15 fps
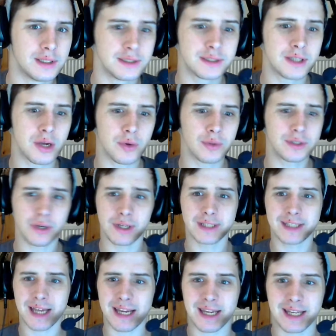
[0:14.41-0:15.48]
So it's
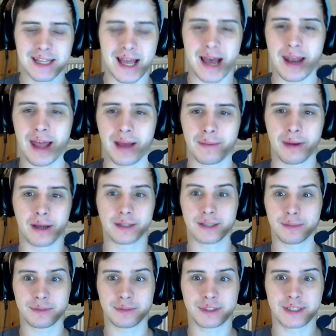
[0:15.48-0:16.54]
only taken that a lot amount of
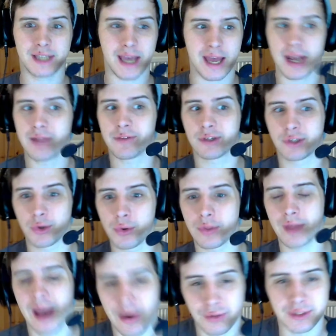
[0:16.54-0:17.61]
time just to get another
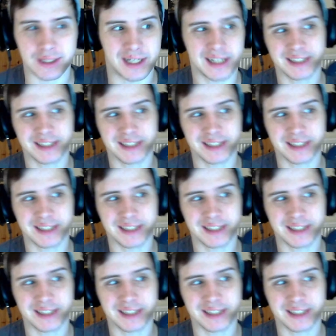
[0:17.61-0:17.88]
2,000,